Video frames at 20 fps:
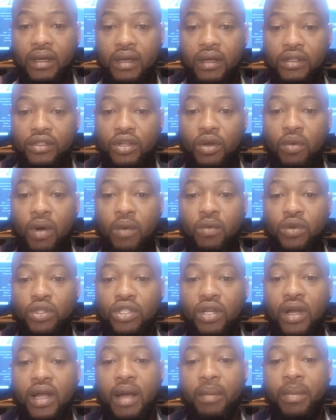So when we
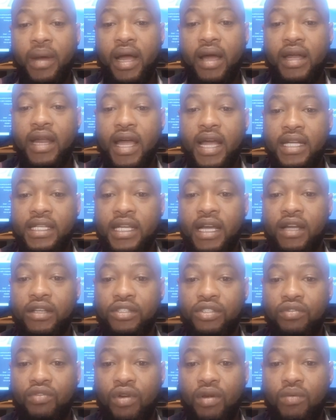talk about Agile
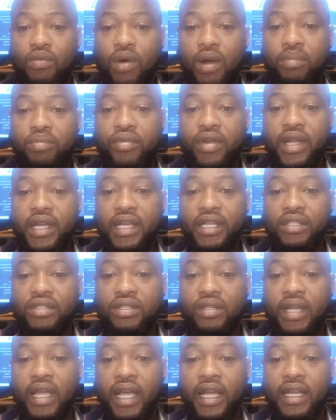Scrum, we're bringing
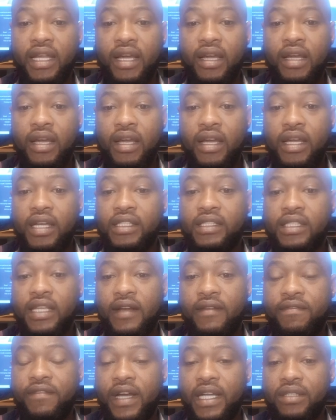together a
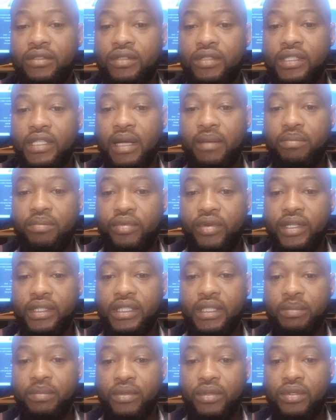set values and
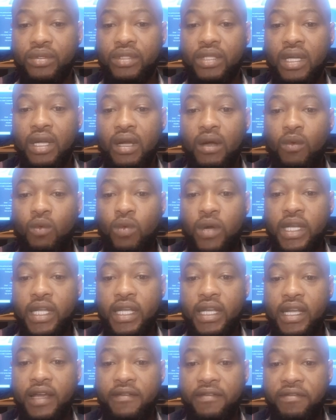principles
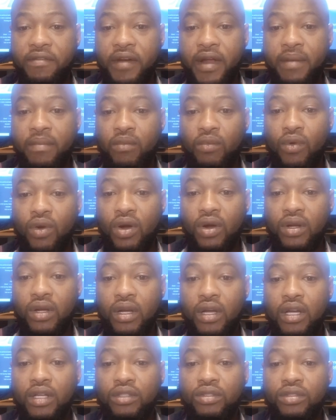within a framework
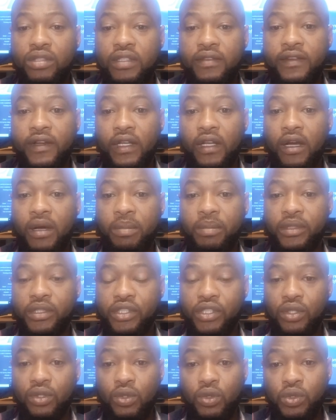to develop a
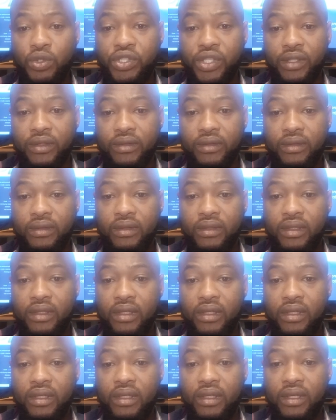solution.
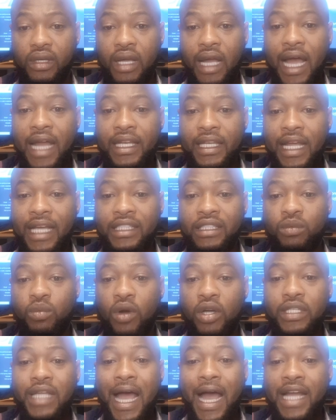And that's
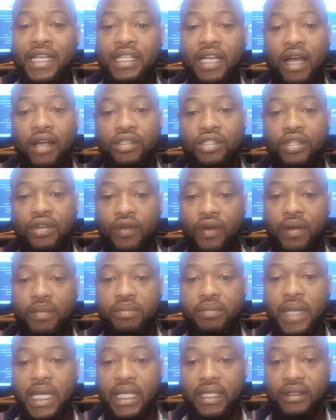what Agile Scrum
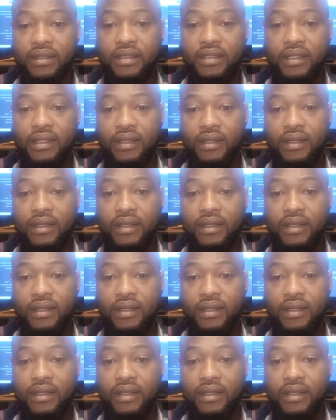means.